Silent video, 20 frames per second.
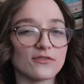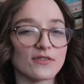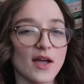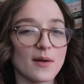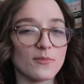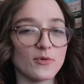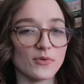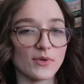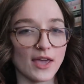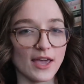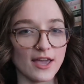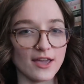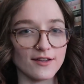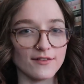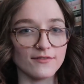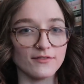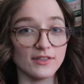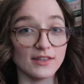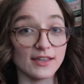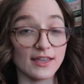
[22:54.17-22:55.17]
of Kapu
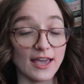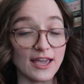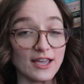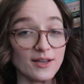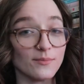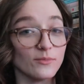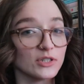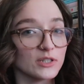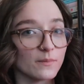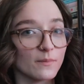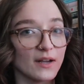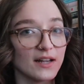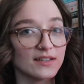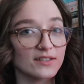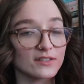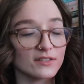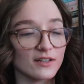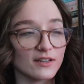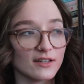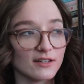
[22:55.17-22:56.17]
Cave, the game, was
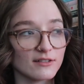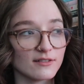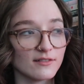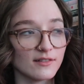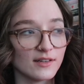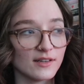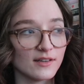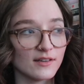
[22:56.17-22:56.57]
based on.